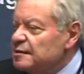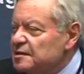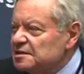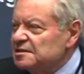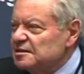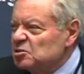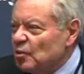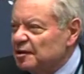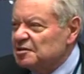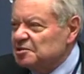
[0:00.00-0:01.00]
This is
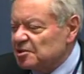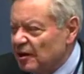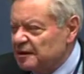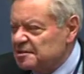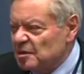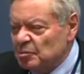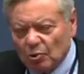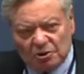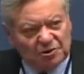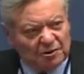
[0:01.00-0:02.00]
where design is
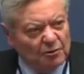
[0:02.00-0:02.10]
important.